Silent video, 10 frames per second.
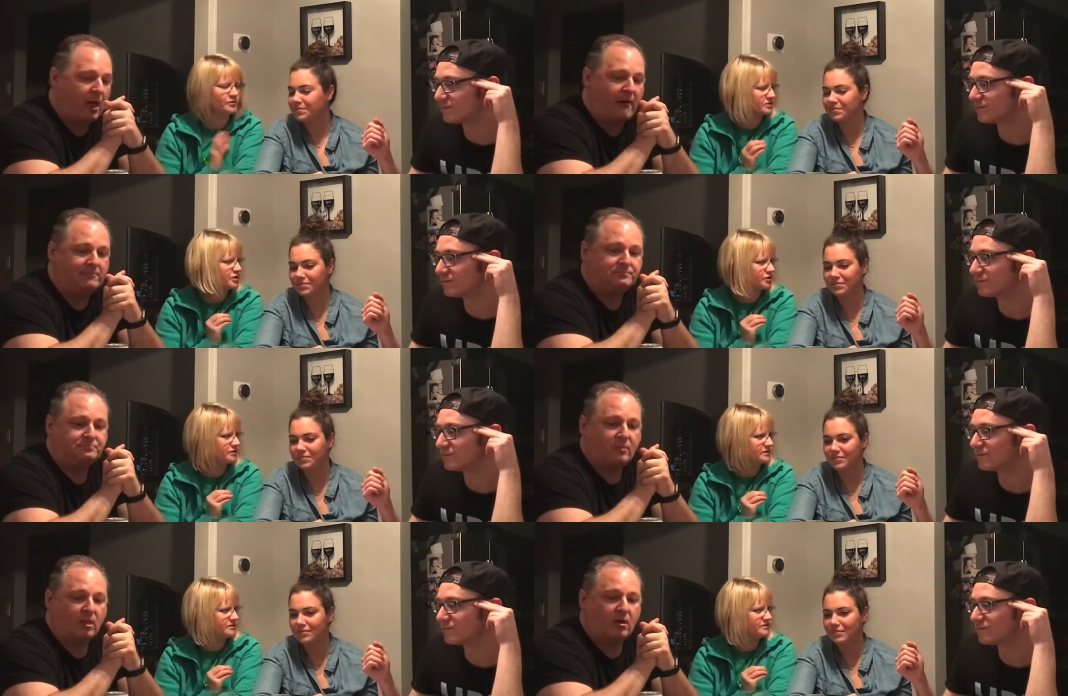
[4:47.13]
Speaker 1: Like it was good.
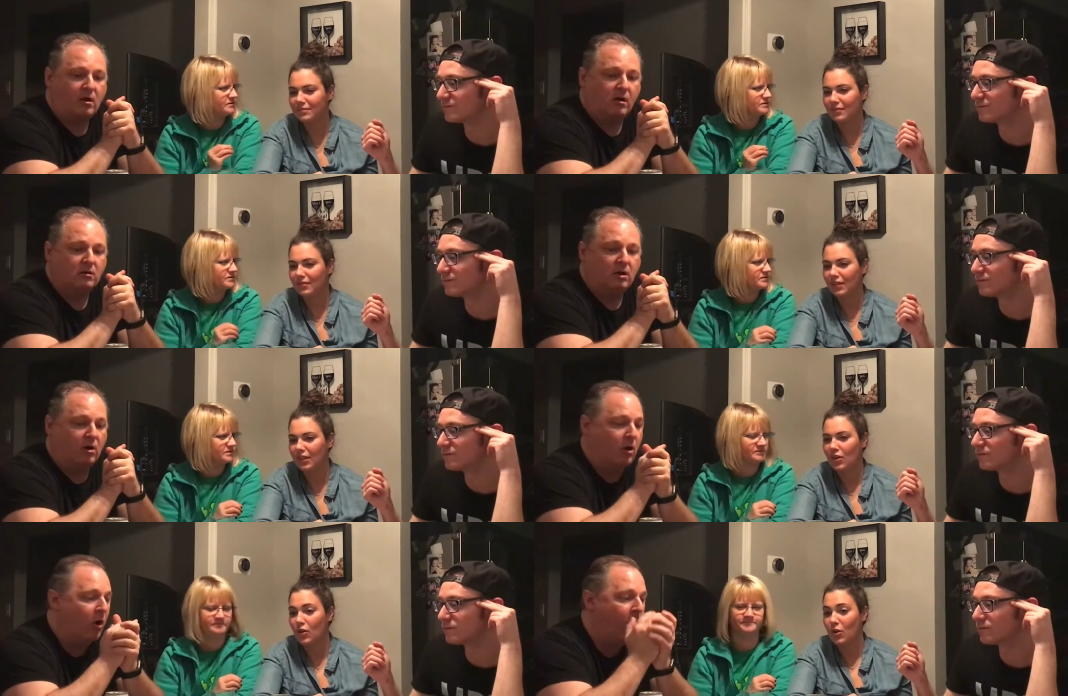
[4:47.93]

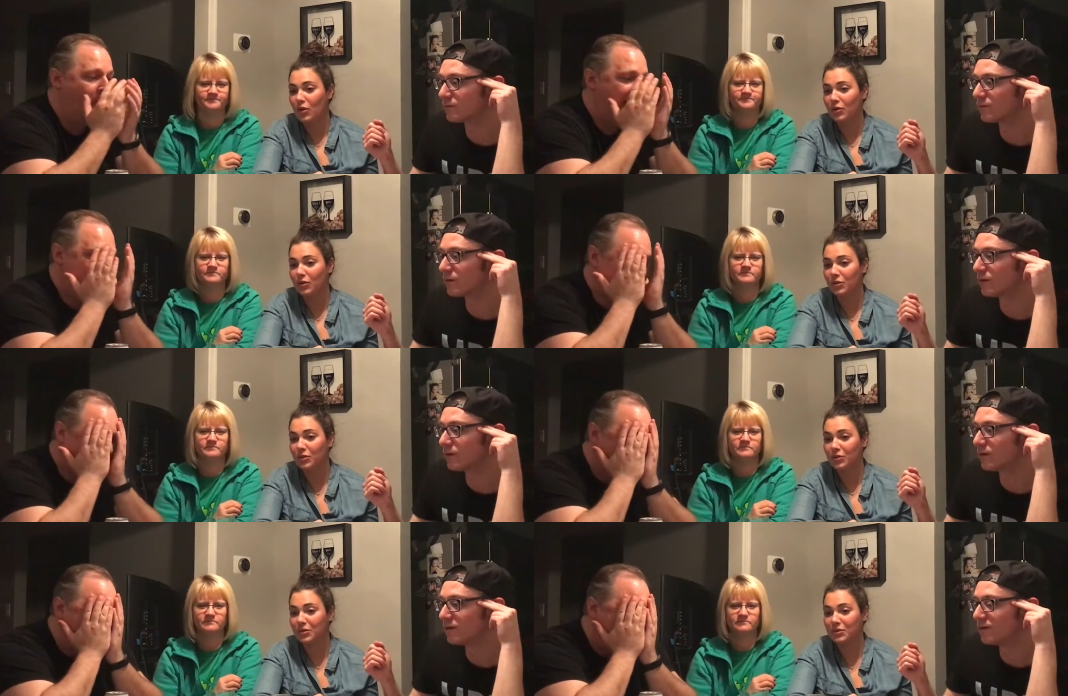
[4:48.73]
Oh my
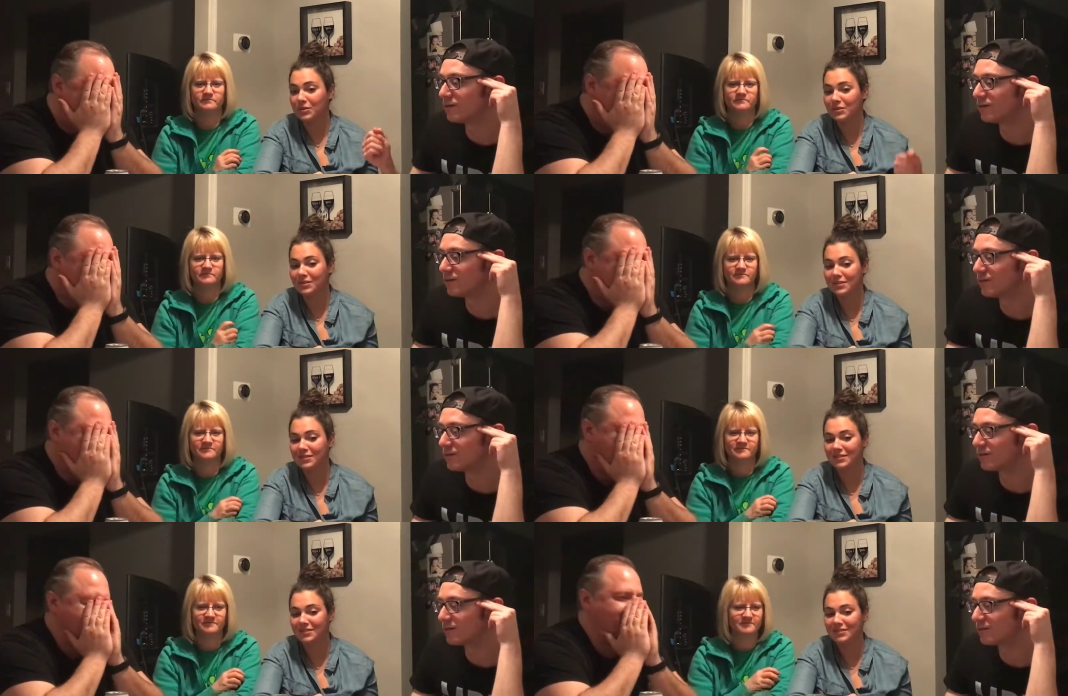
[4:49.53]
god!
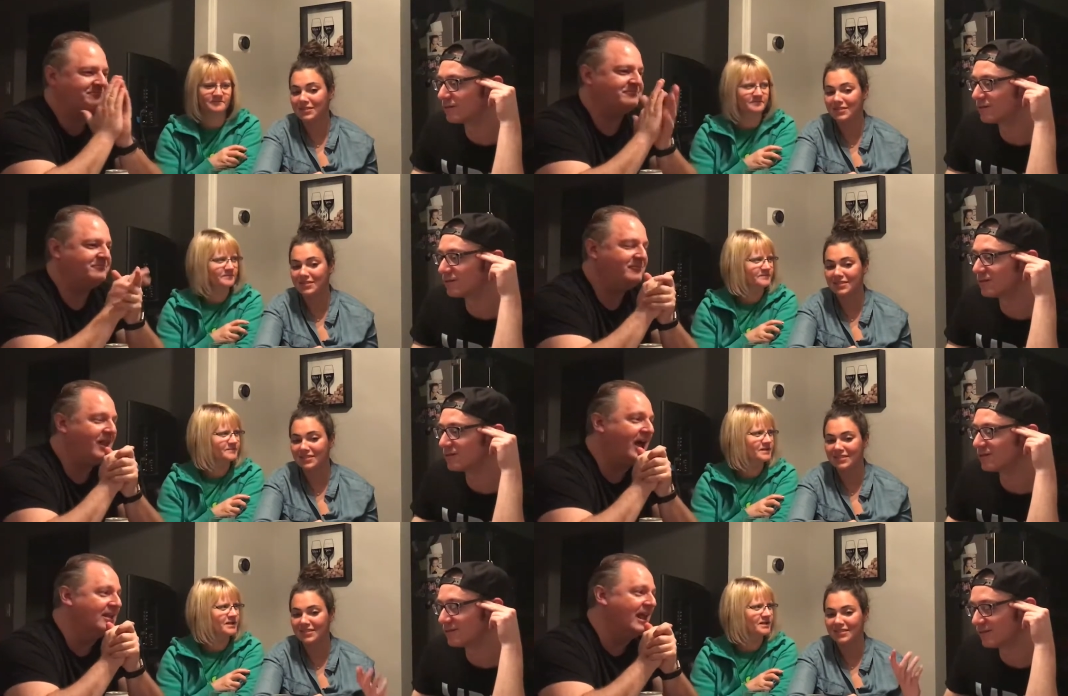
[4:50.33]

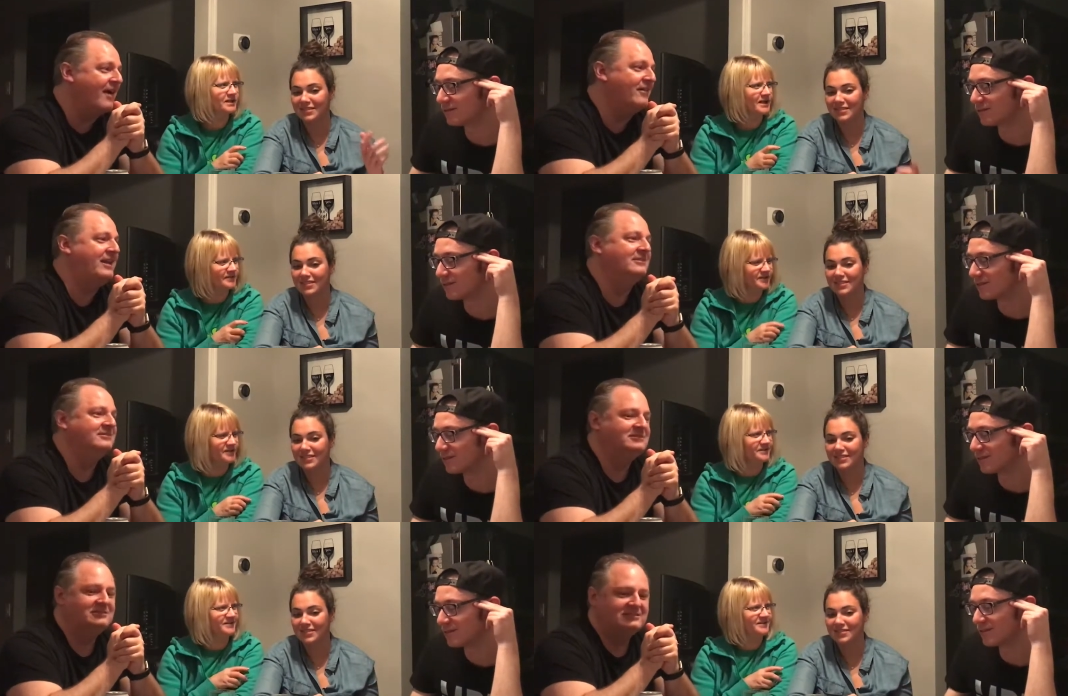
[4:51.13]
Eleven.
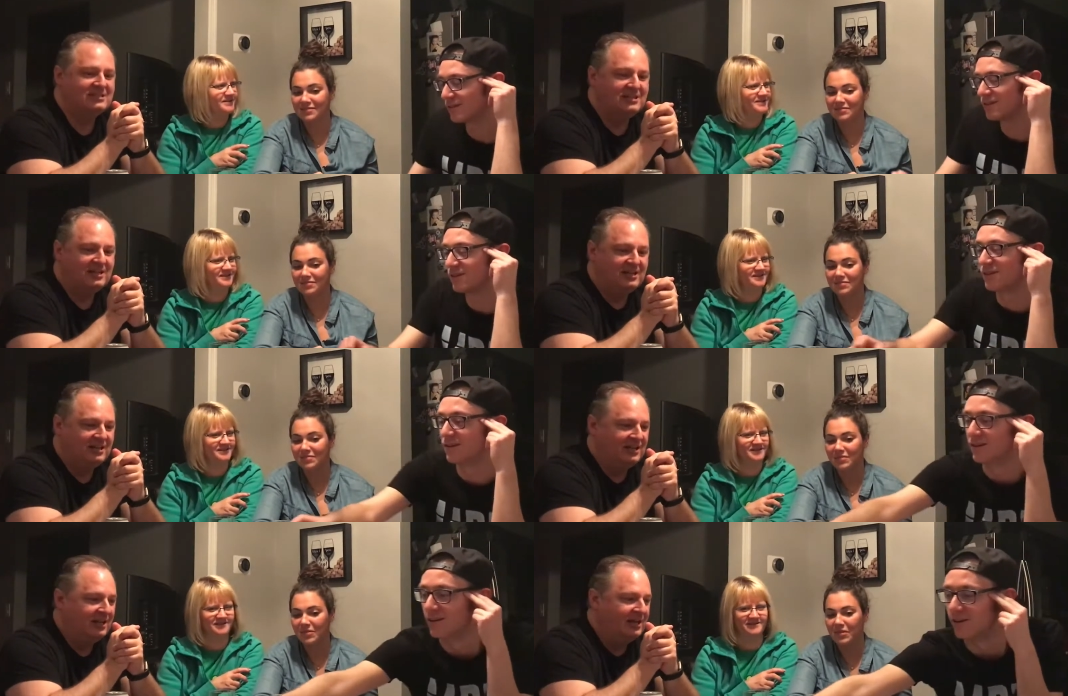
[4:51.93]

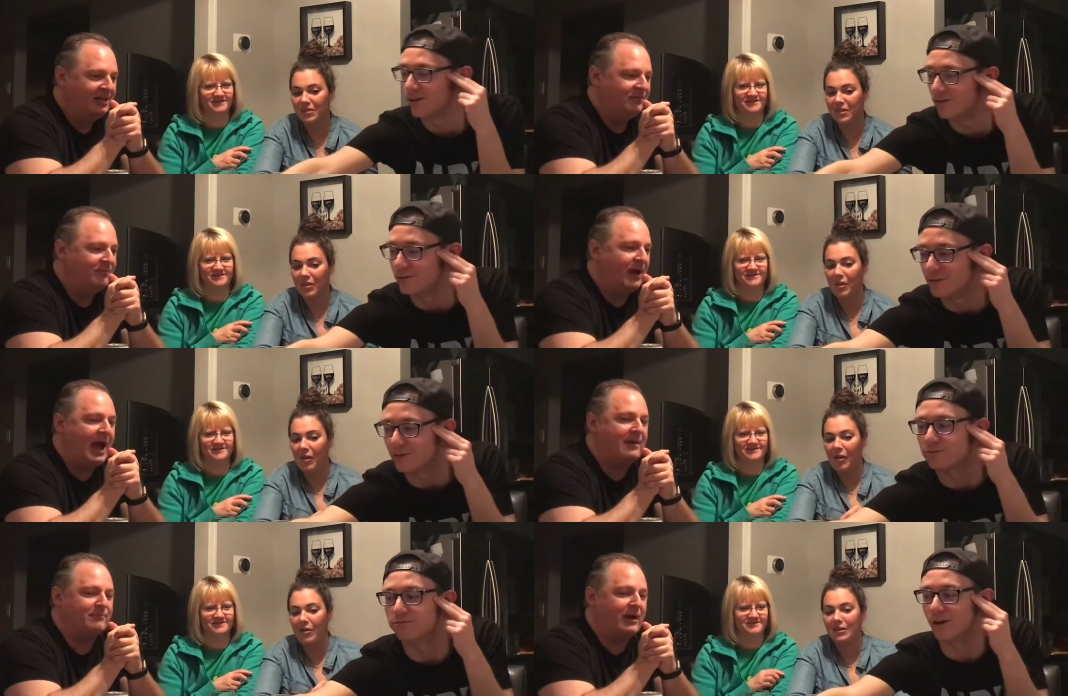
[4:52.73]
Holy
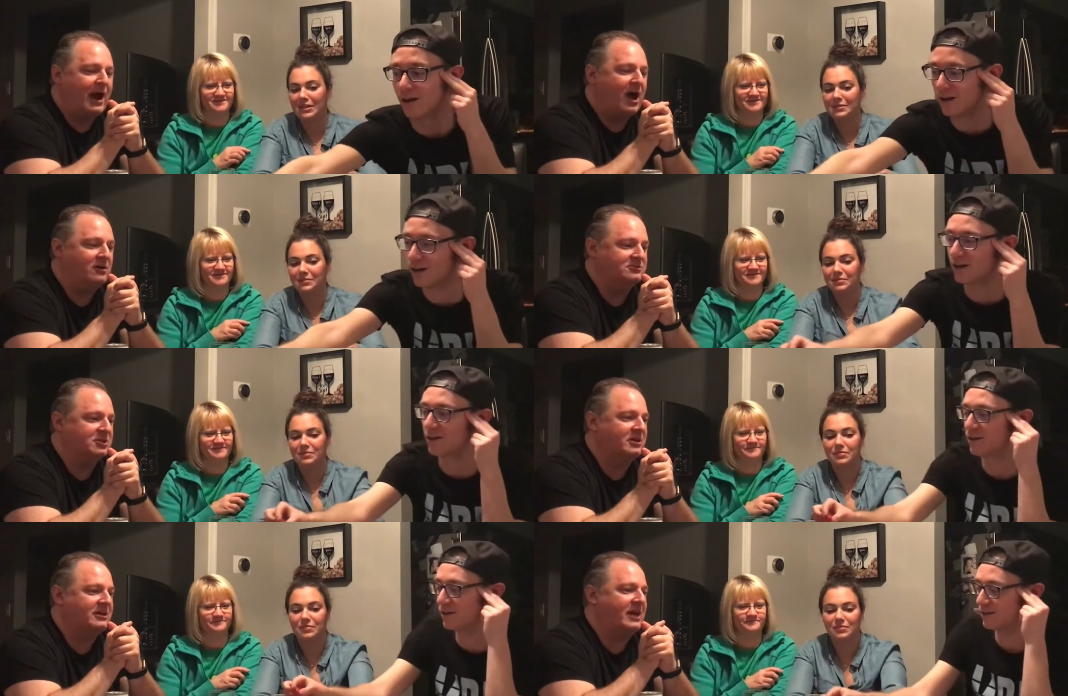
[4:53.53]
Matt Brown
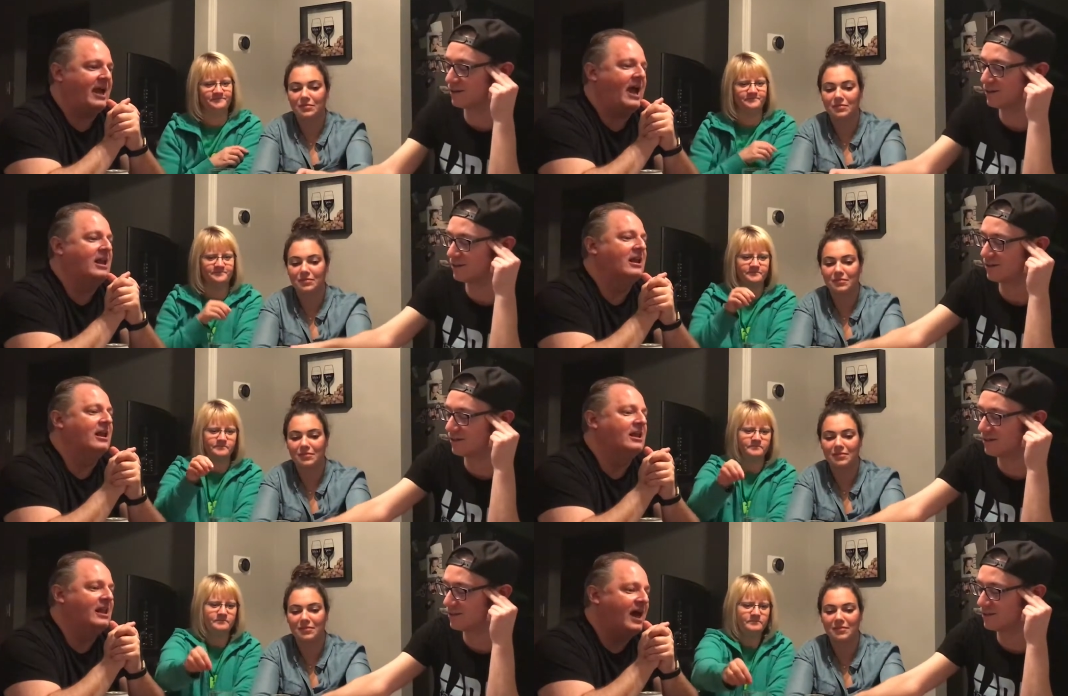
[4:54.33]
took
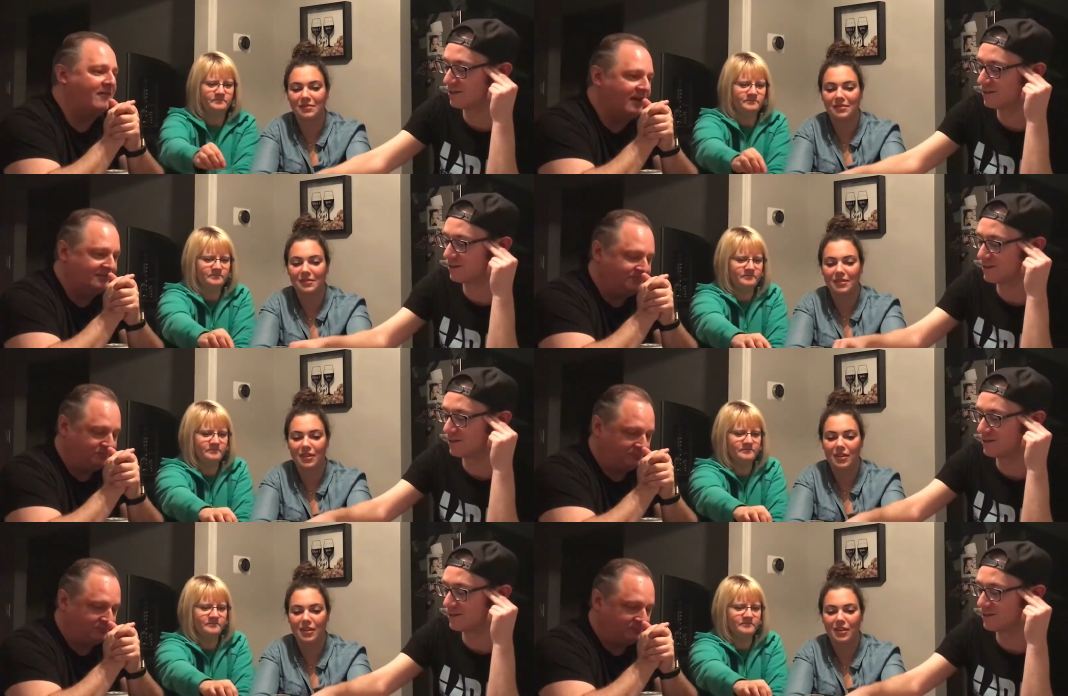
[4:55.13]
eleven.